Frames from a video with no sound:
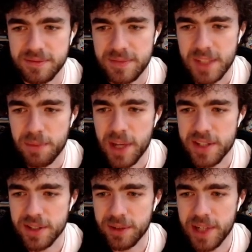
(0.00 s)
Banish
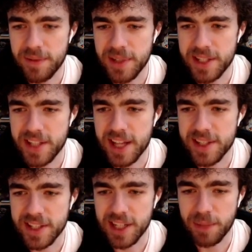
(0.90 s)
from the graveyard to add
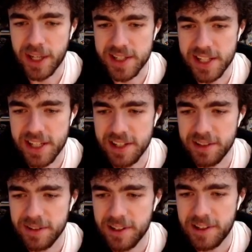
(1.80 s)
this card back to hand.
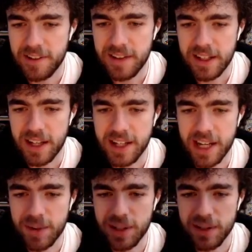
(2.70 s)
And
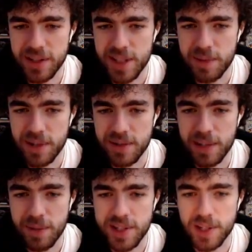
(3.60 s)
now we can use it to special
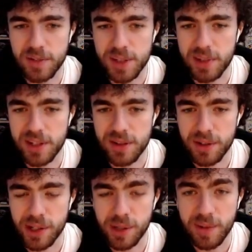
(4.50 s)
summon itself because we control
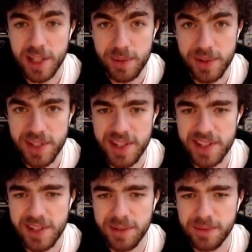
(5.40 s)
no effect monsters
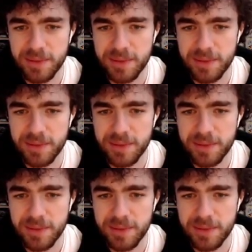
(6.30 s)
still.